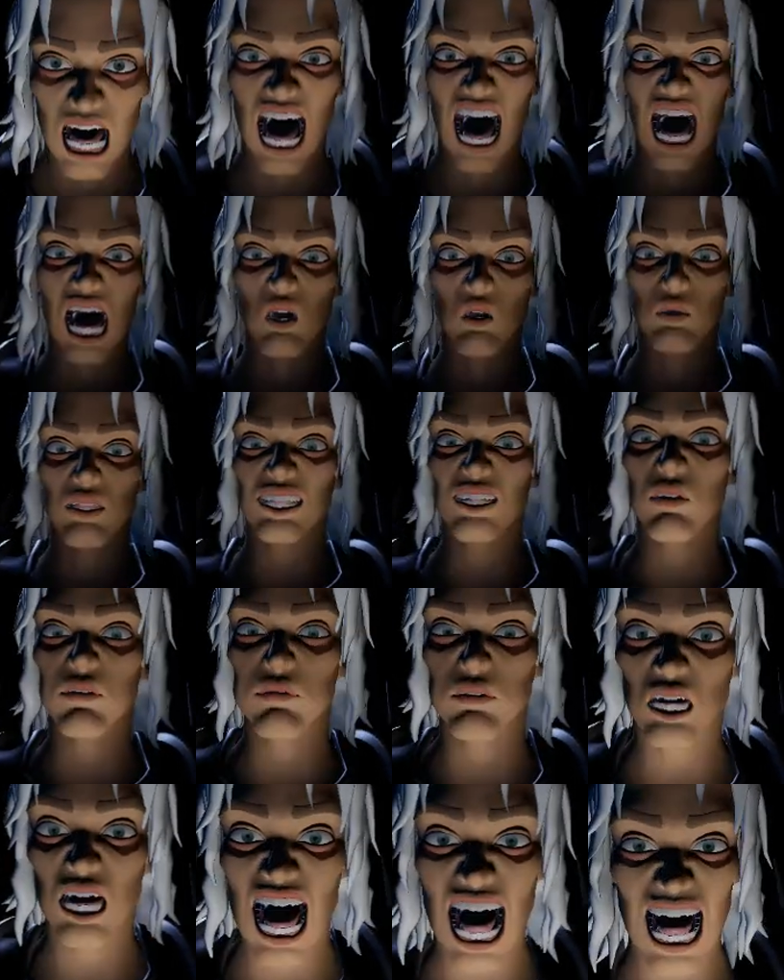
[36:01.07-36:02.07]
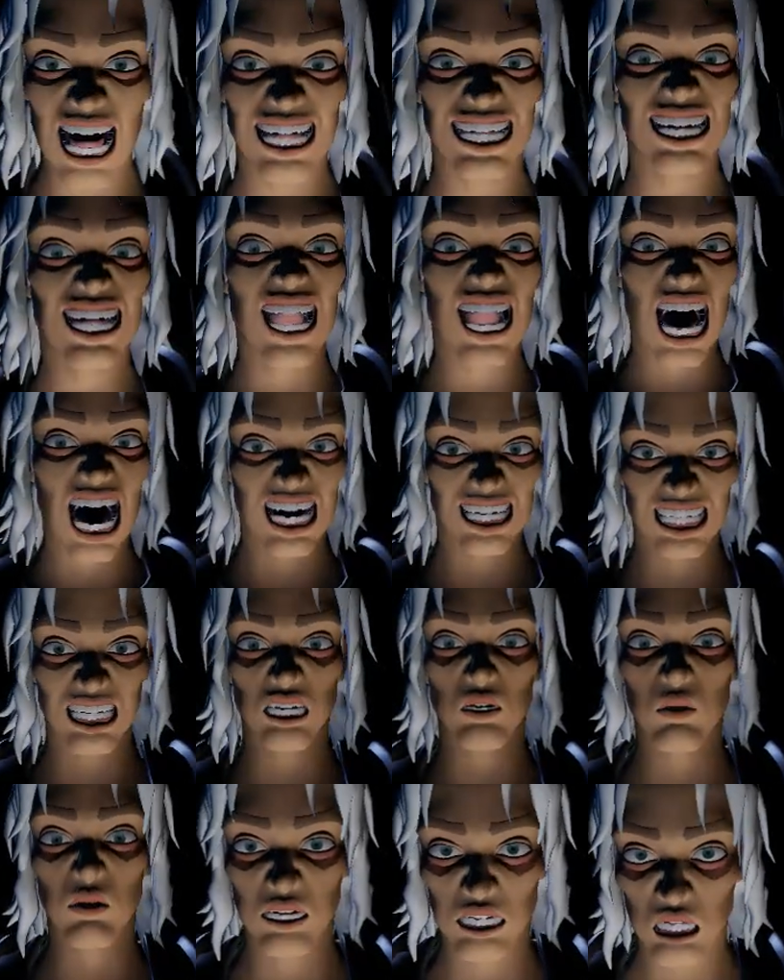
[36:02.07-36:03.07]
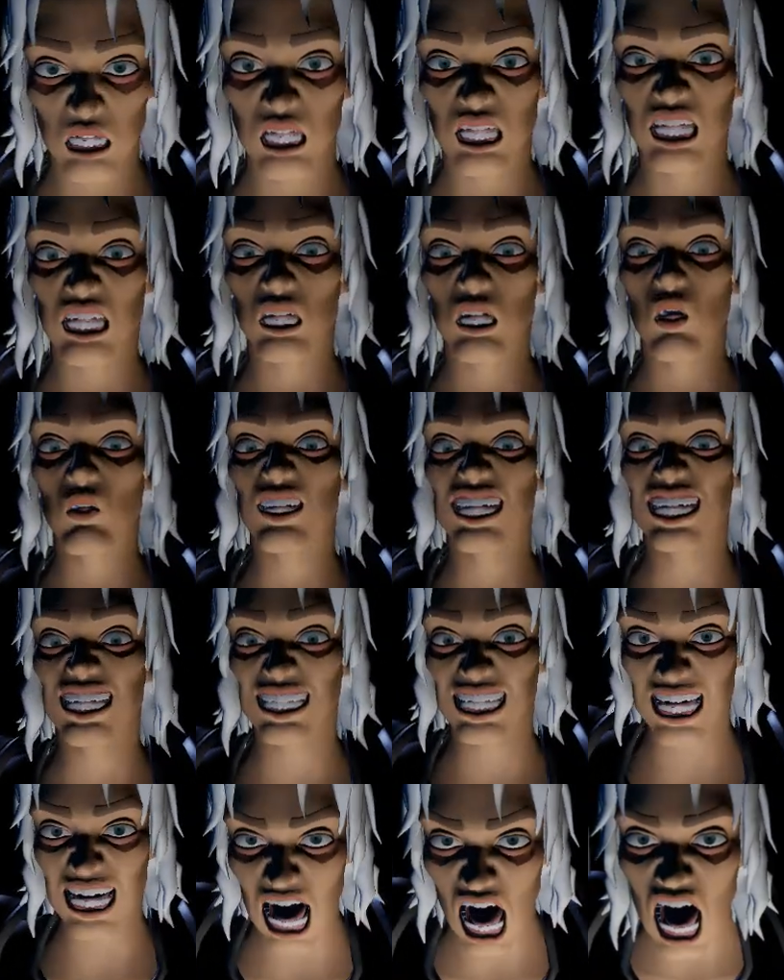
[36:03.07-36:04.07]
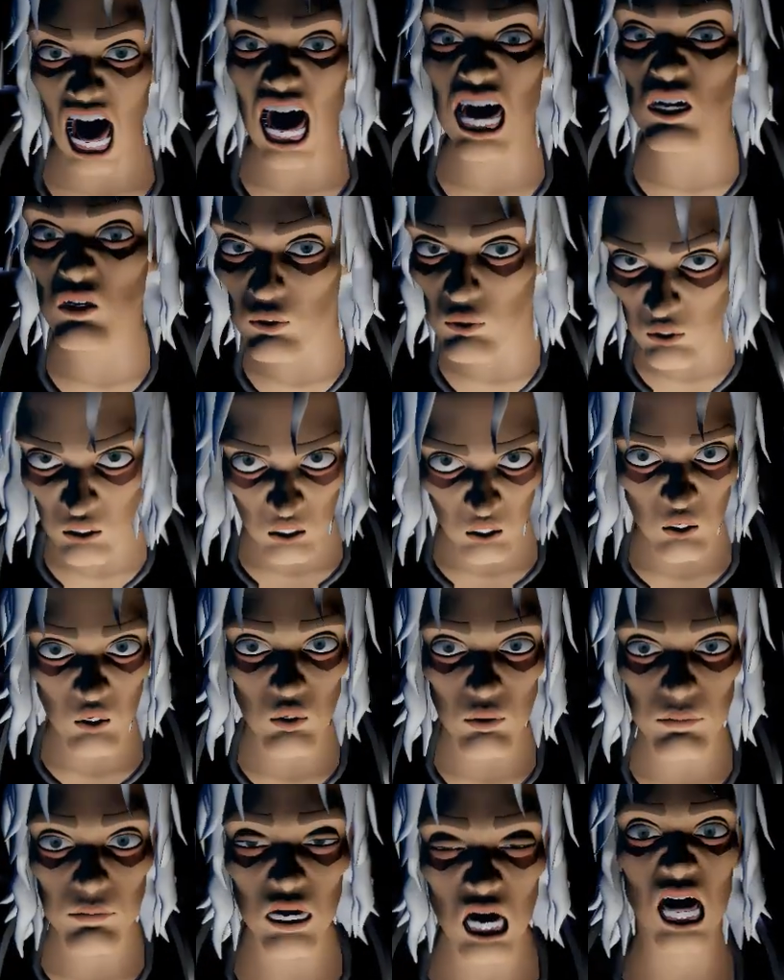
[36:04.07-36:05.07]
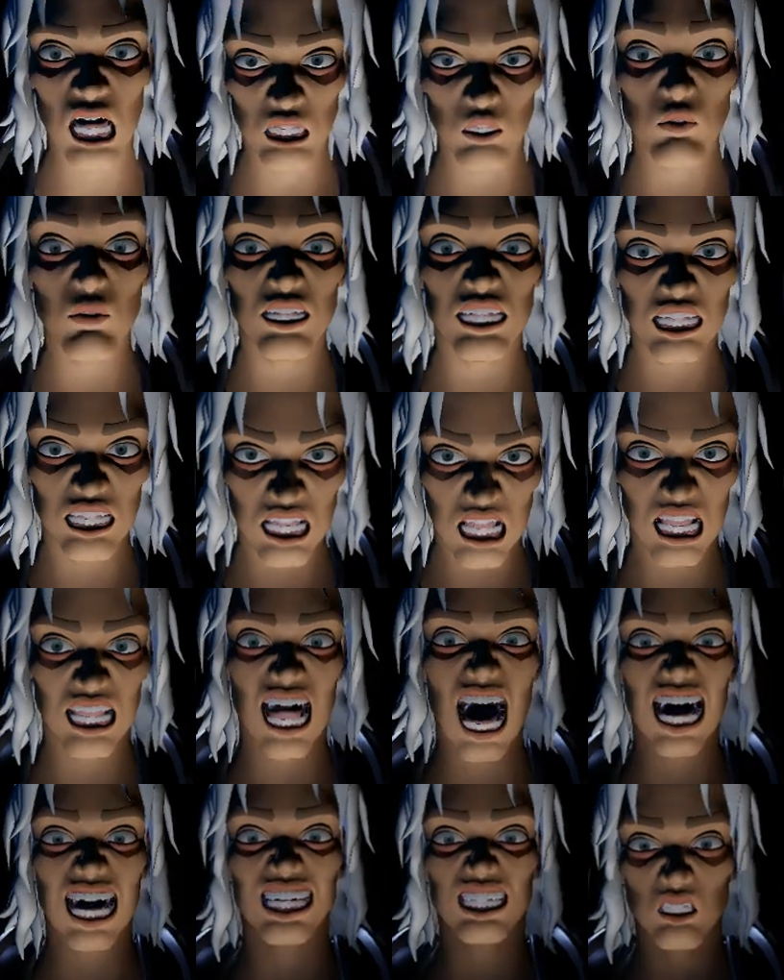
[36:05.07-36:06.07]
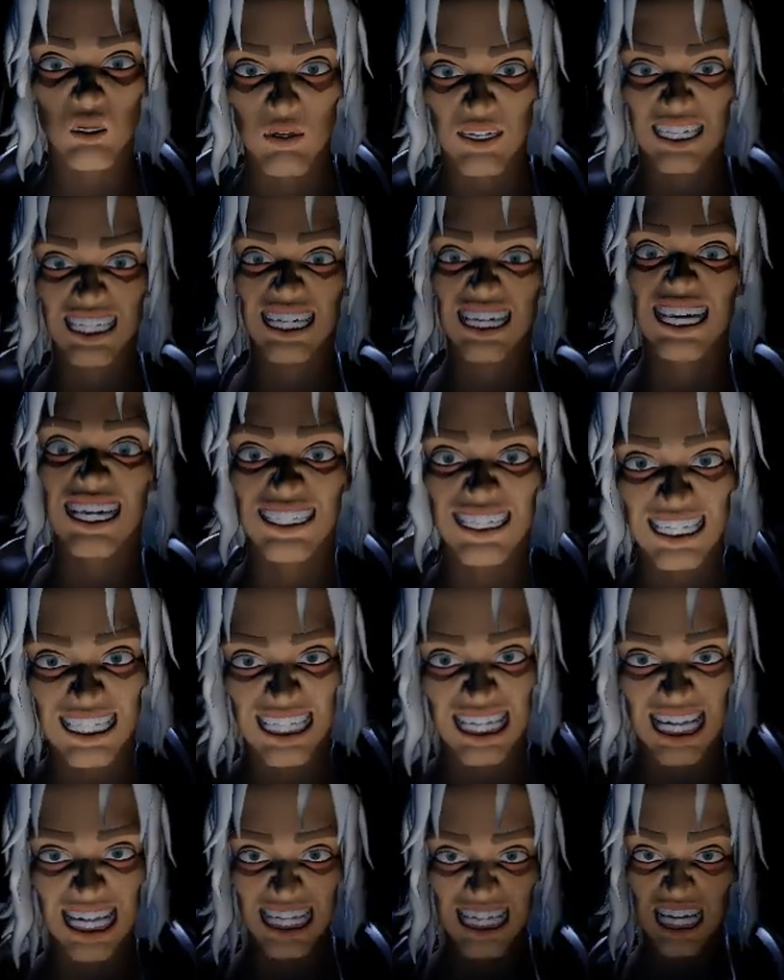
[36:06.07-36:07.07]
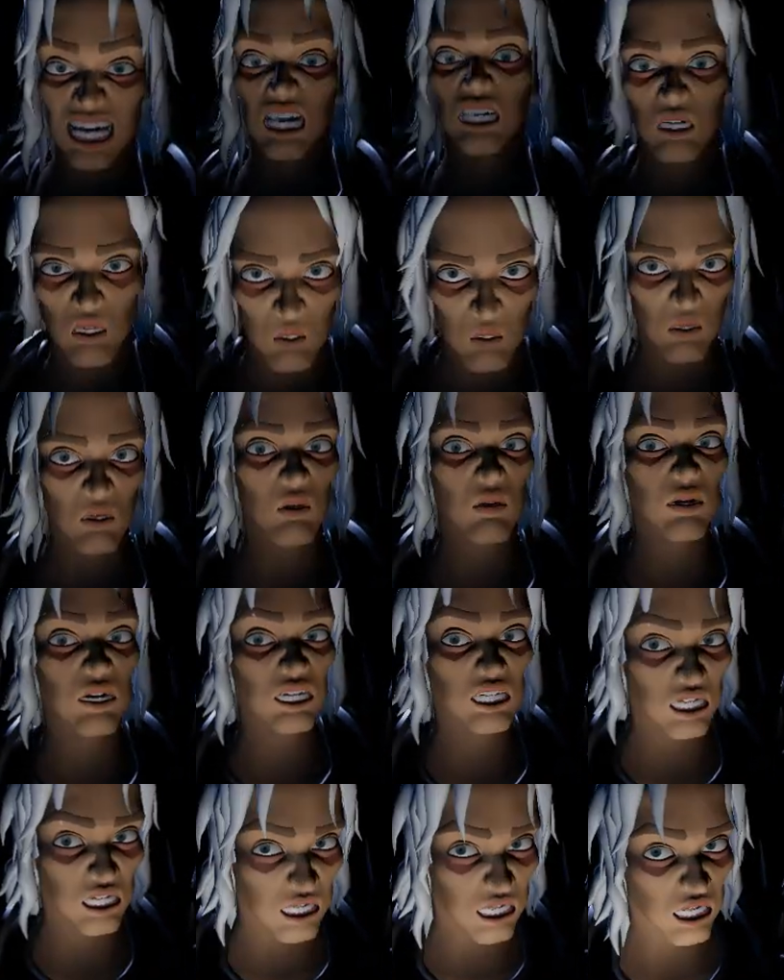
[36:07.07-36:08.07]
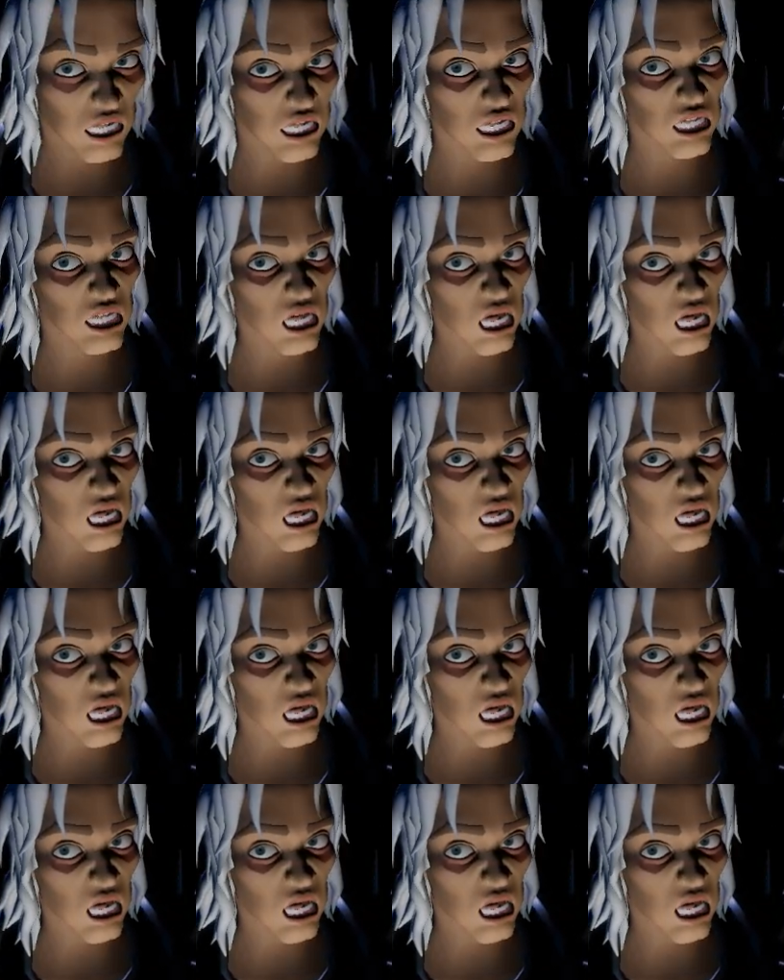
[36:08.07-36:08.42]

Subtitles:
How will you find the light switch? You're in a dark room. You need the light switch to see. Do you see?